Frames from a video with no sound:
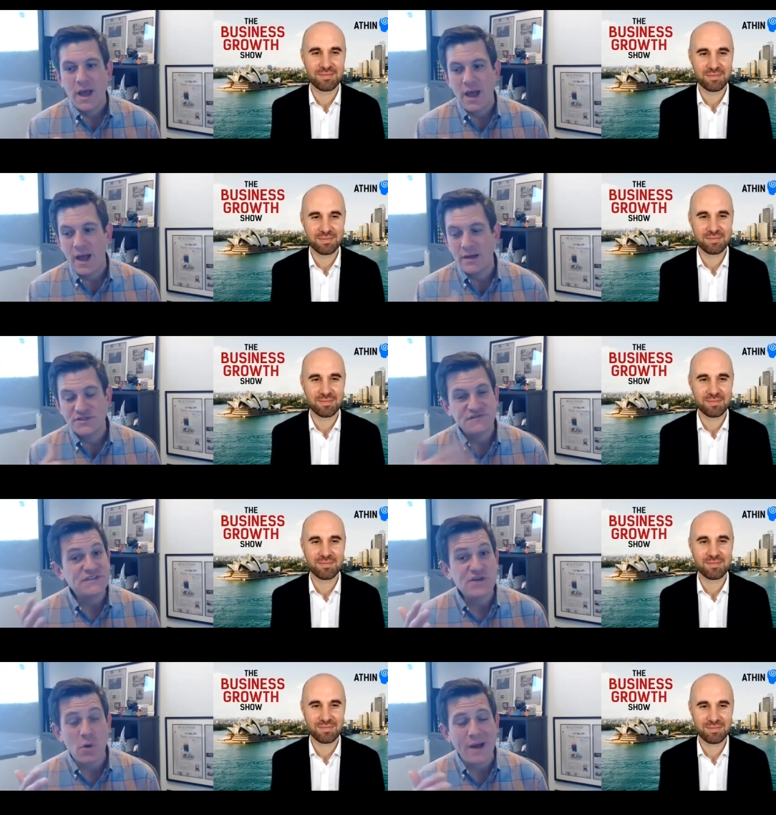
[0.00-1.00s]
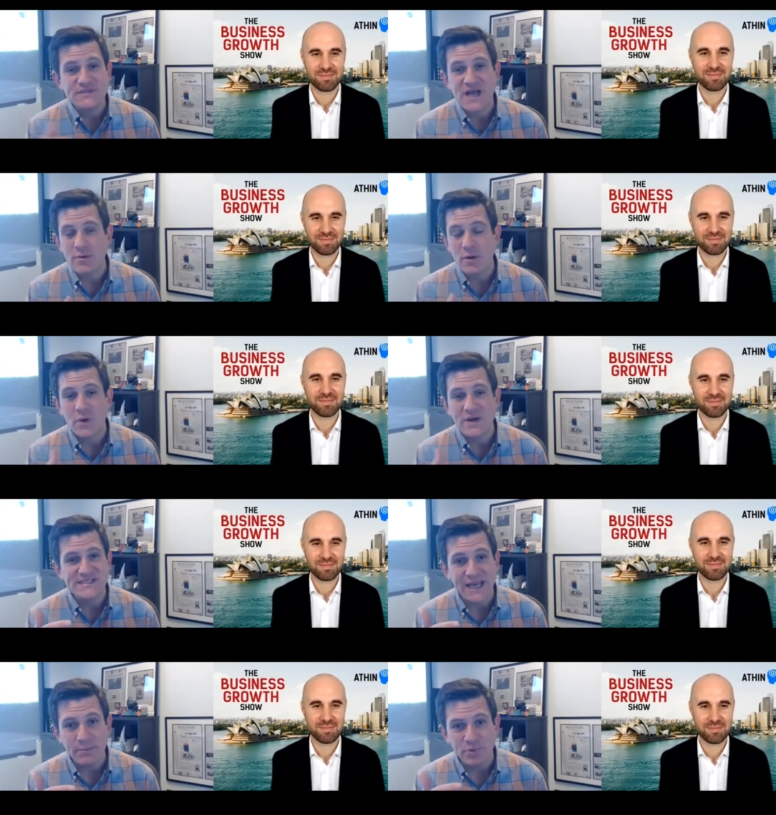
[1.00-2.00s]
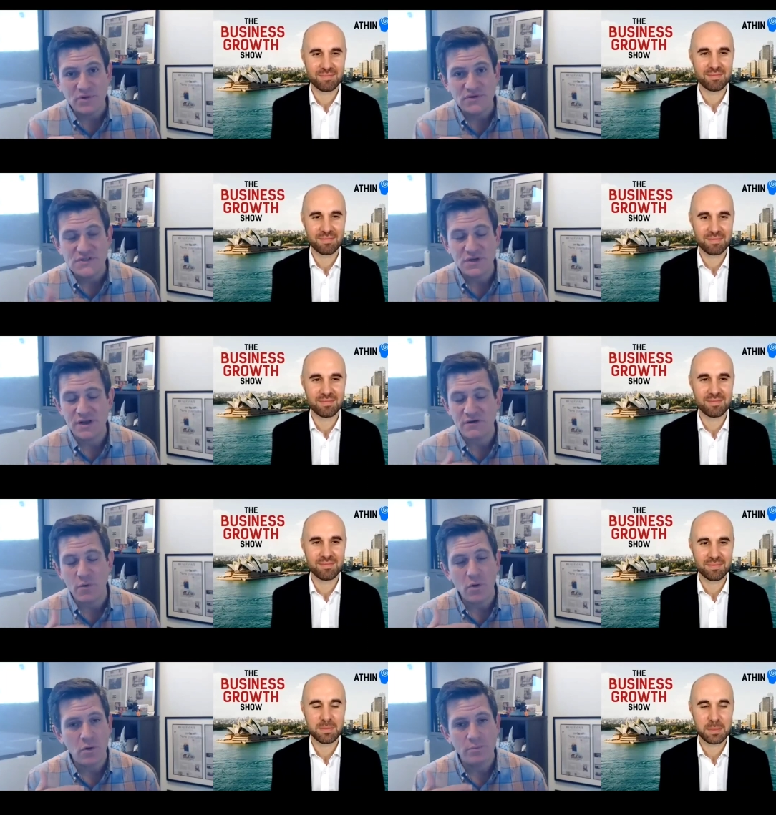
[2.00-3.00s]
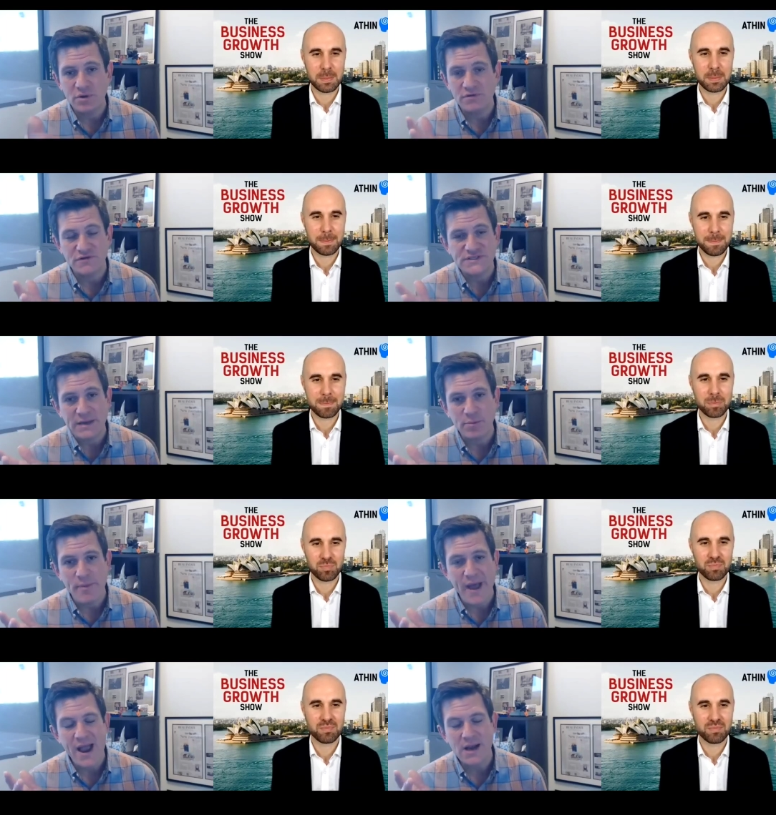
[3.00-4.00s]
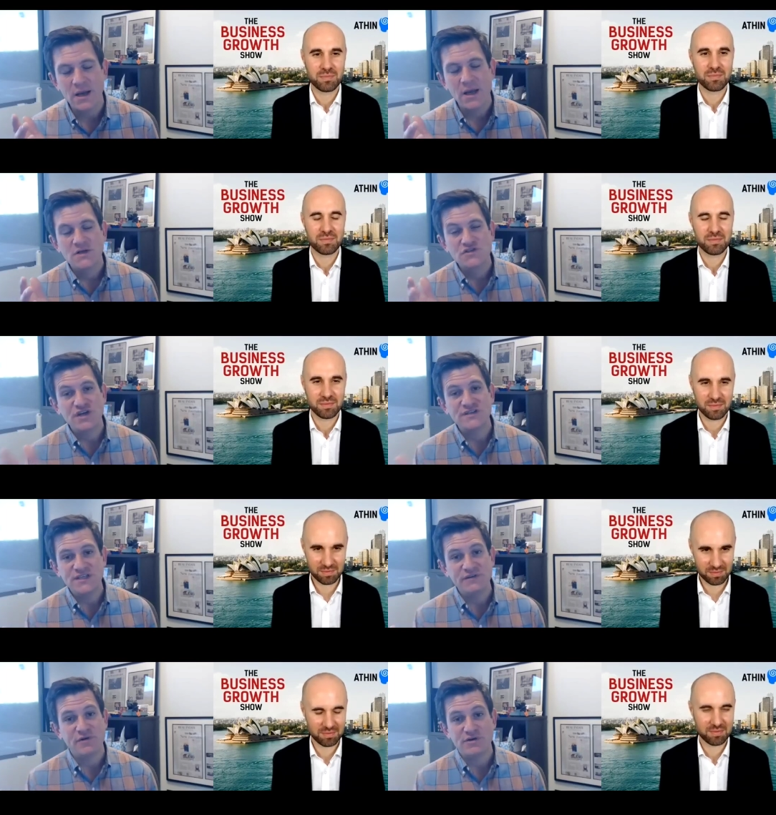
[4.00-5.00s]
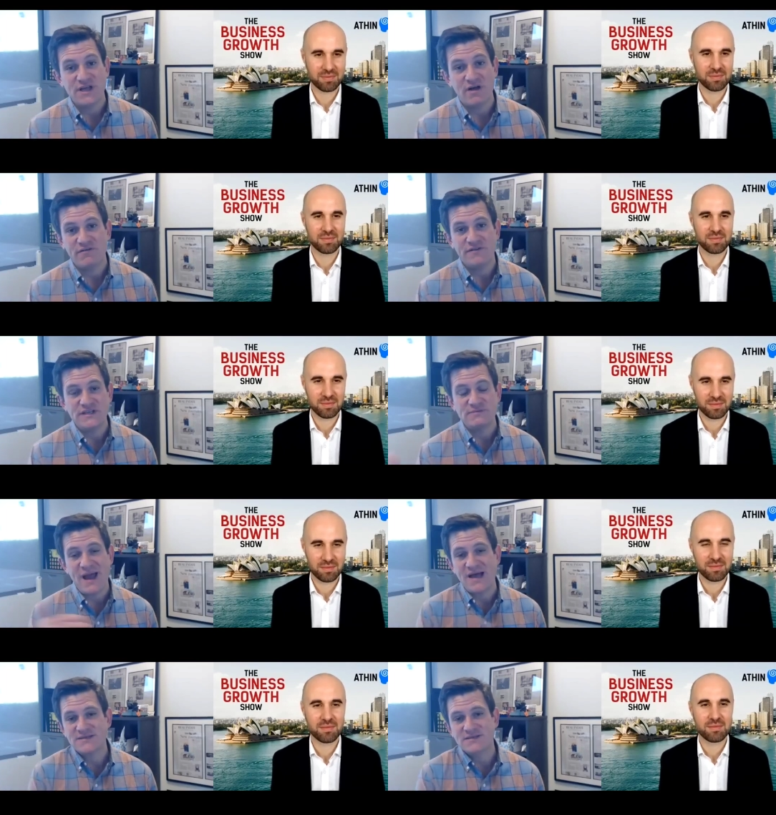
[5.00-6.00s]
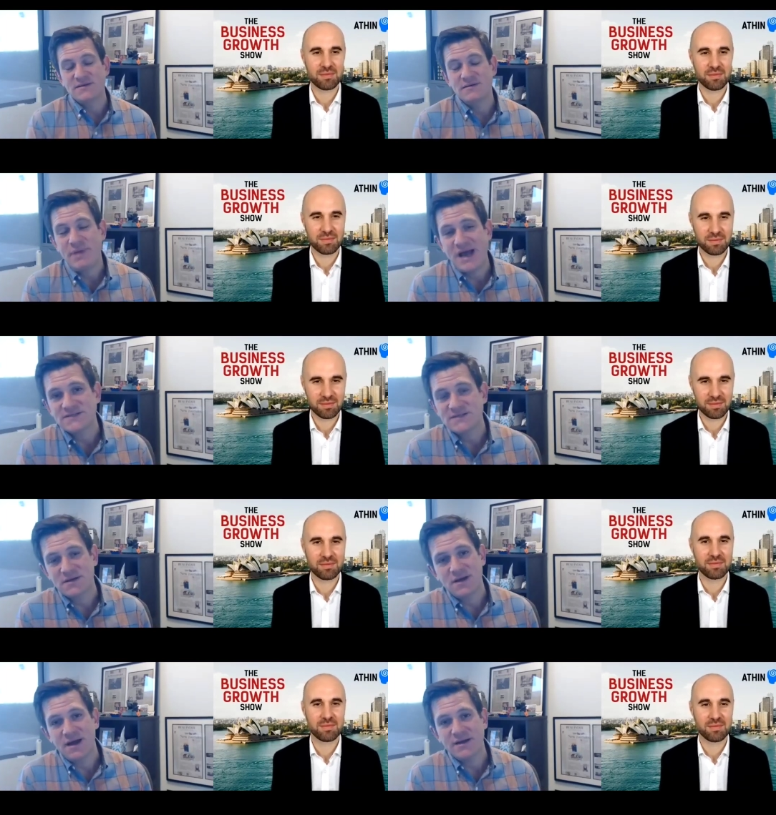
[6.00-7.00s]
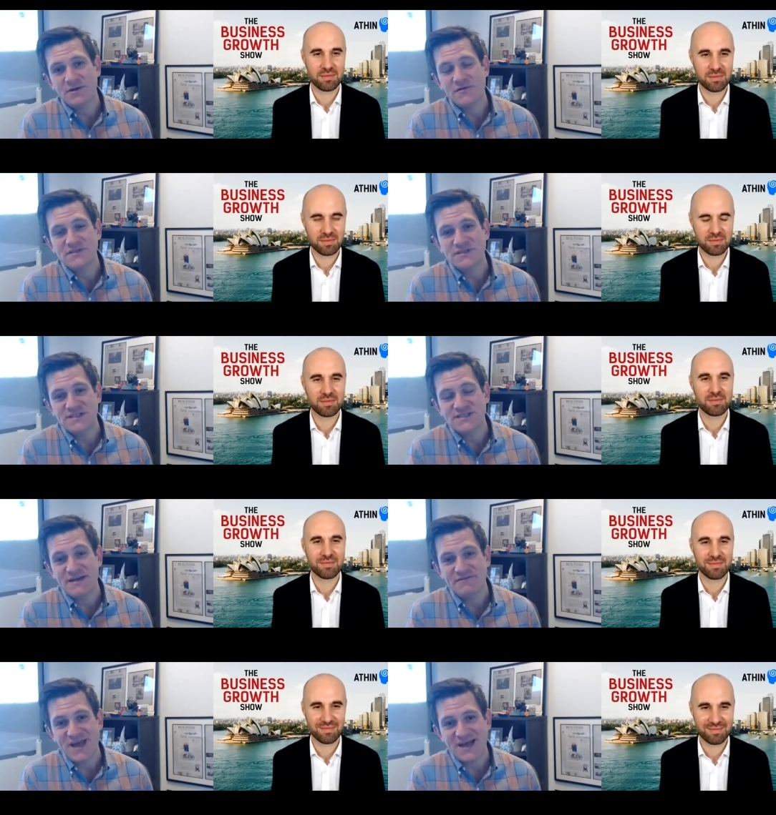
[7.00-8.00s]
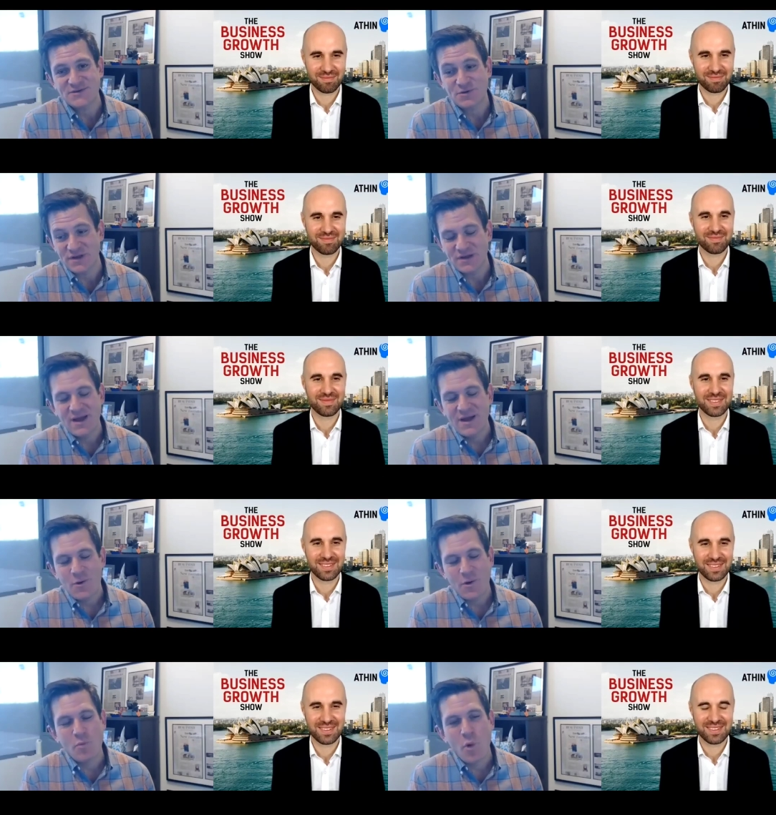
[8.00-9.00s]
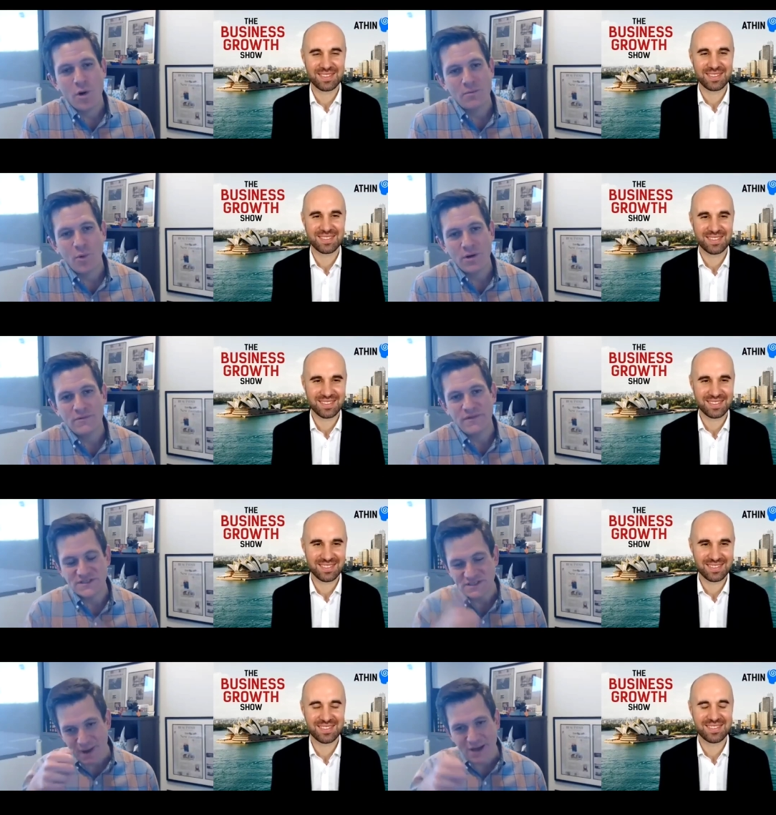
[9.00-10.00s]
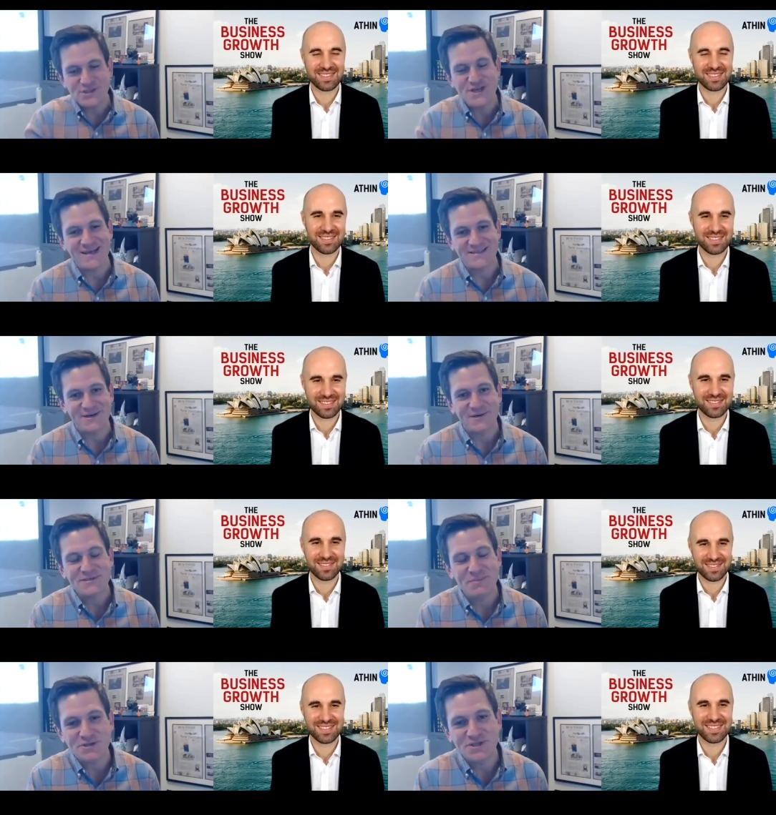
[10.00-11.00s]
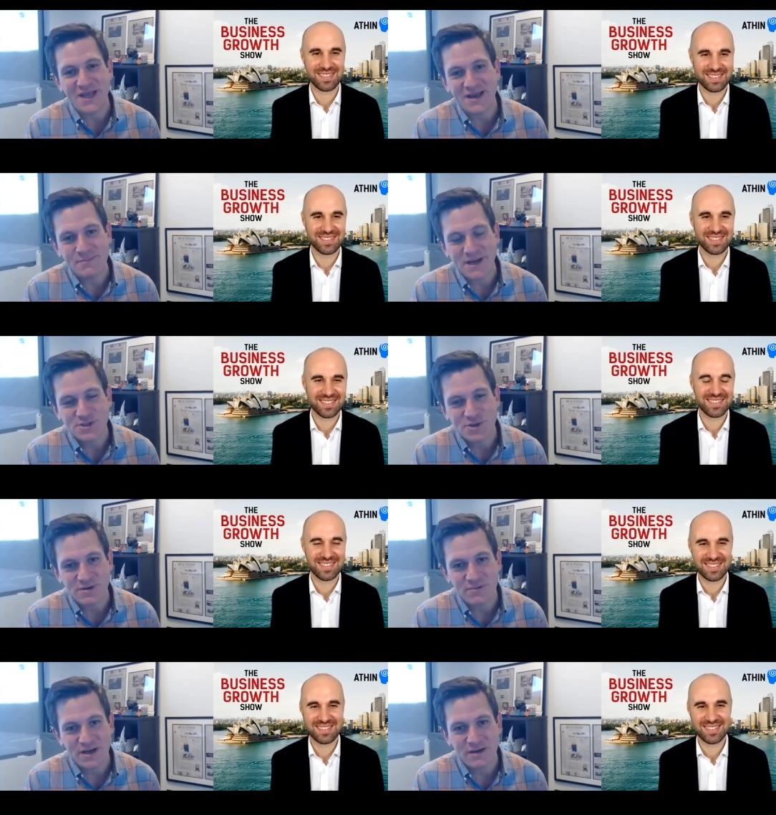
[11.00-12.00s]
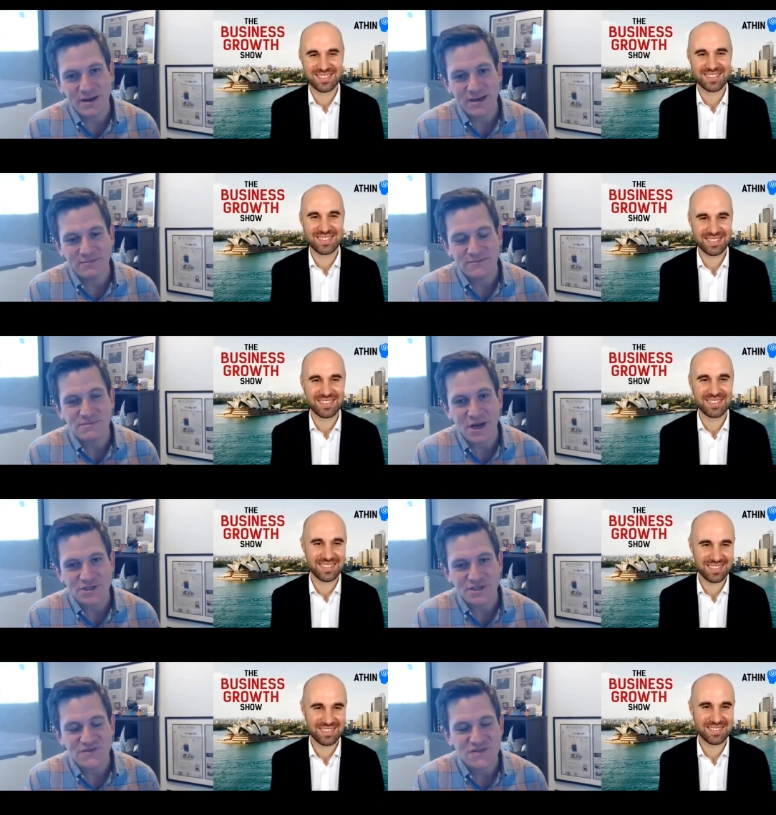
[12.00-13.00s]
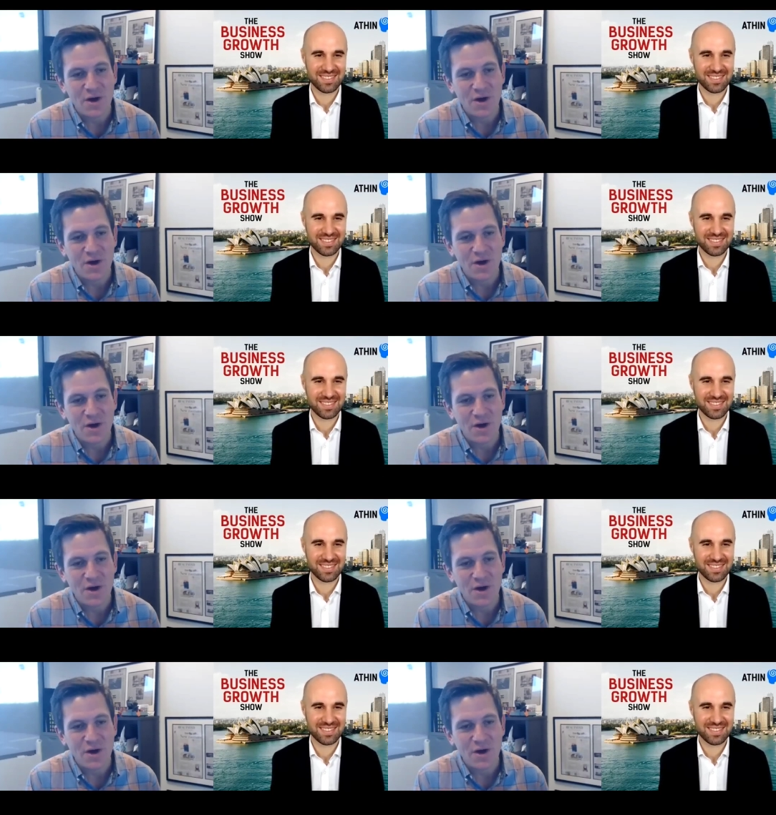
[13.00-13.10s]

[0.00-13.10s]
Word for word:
Speaker 1: uh, just visit our website request samples you'll get a whole beautiful sample pack so you can see for yourself if these pass pass uh, you know the, the sniff test or the or more more the smudge test you know smudge thing make sure it it smudges